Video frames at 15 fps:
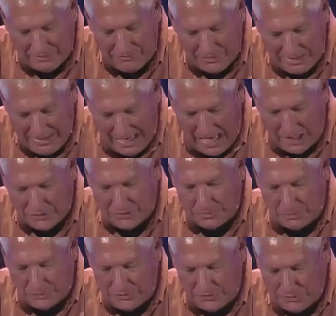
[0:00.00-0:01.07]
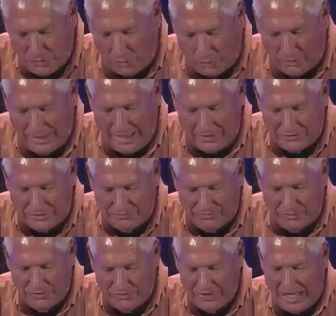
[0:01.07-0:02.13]
of the gospel story as it
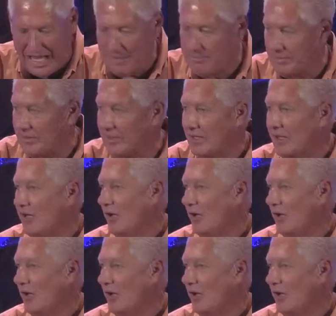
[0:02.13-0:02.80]
first happened,